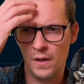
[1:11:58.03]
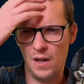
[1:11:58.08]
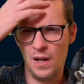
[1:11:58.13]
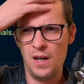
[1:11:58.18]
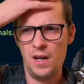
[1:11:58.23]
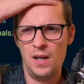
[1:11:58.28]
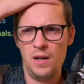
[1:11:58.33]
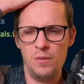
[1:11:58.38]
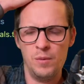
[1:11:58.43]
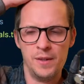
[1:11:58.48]

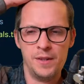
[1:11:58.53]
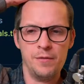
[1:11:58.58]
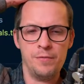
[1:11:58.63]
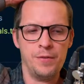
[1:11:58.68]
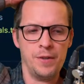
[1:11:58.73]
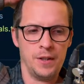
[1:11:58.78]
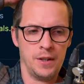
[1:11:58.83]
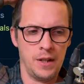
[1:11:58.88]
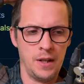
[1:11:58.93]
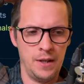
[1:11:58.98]
what the
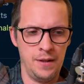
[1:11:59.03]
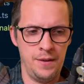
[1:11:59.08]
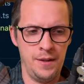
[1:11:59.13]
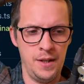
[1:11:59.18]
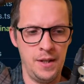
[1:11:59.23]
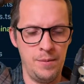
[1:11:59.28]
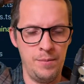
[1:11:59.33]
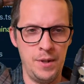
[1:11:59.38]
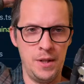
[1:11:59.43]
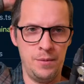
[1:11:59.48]
fuck? I
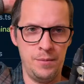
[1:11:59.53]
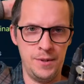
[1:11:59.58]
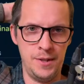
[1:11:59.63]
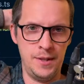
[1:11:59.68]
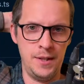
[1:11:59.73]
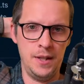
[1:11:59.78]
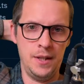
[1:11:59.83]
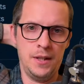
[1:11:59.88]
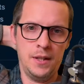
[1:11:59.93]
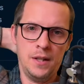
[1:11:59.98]
think I made a
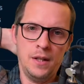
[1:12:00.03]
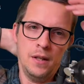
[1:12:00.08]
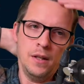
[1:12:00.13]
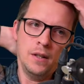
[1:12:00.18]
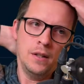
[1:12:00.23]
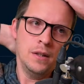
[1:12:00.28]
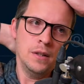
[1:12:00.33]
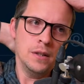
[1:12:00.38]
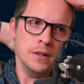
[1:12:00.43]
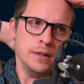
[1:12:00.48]
mistake.
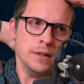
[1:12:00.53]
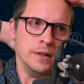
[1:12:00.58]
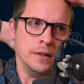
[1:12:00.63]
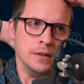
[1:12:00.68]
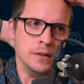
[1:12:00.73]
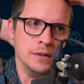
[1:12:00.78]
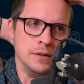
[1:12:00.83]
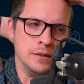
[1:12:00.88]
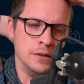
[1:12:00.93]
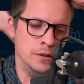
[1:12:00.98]

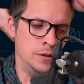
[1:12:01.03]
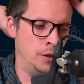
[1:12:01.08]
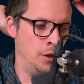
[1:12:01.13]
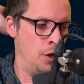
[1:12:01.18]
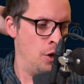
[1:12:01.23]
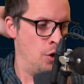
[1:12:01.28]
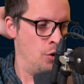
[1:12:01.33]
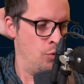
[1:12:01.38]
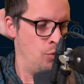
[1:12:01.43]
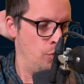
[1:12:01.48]

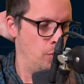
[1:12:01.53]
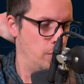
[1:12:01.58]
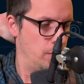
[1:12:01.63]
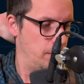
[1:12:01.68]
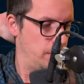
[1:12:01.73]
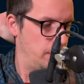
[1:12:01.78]
No.